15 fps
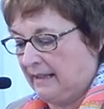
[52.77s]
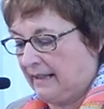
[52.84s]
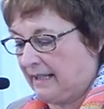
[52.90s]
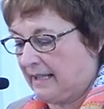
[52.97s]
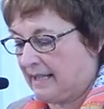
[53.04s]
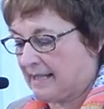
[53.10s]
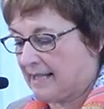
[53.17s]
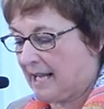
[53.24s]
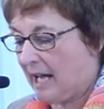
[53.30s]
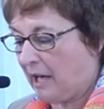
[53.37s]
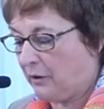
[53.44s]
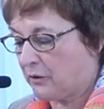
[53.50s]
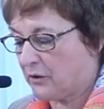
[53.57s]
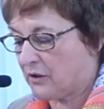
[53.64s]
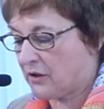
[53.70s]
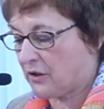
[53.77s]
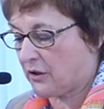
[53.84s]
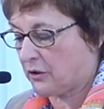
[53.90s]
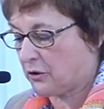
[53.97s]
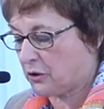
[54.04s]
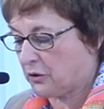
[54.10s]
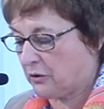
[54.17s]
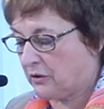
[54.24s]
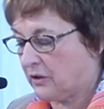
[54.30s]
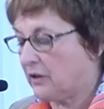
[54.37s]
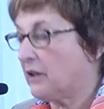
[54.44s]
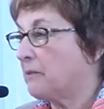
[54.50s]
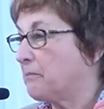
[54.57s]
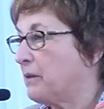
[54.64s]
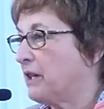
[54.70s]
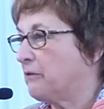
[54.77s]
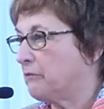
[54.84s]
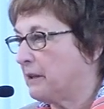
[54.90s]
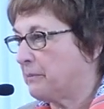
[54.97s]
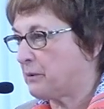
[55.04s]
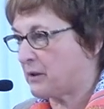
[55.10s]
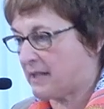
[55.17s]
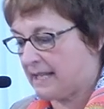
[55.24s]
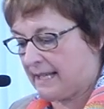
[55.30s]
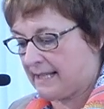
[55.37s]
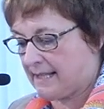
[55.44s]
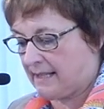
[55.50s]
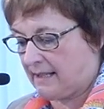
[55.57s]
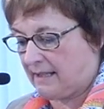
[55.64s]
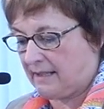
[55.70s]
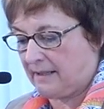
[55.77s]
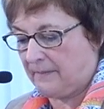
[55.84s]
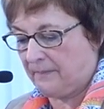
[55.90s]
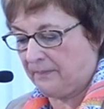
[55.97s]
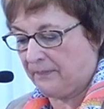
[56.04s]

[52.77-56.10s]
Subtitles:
that his house should be repossessed.